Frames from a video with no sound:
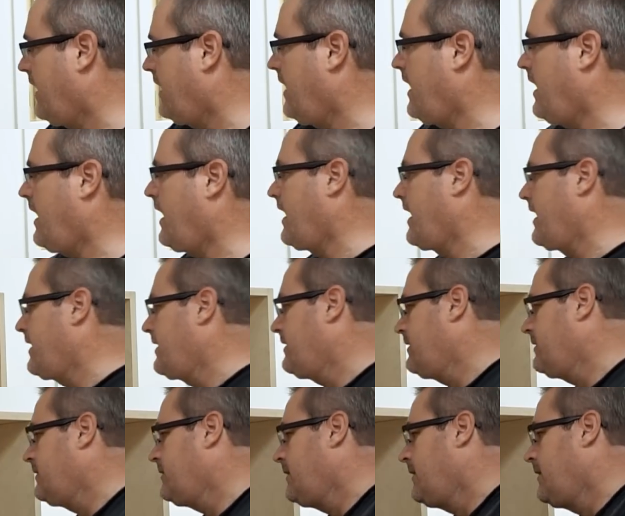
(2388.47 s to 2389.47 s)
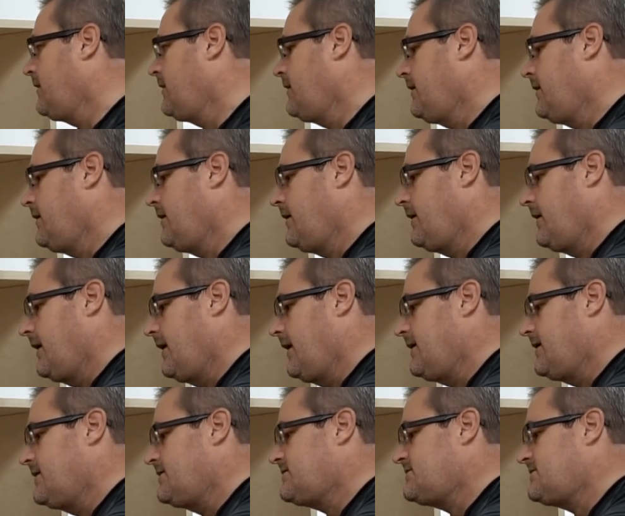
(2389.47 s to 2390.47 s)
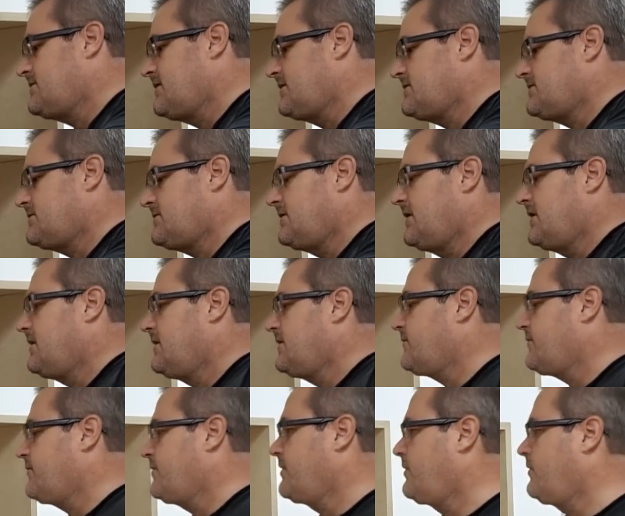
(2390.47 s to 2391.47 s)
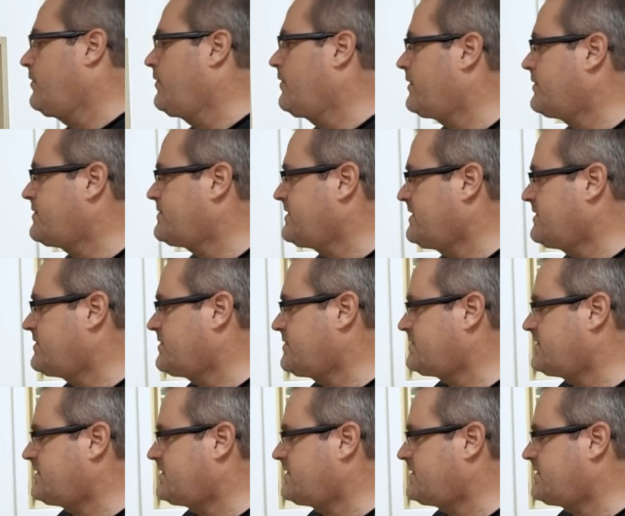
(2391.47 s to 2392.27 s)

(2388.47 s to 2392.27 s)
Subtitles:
high, and it's 16 3/4 inches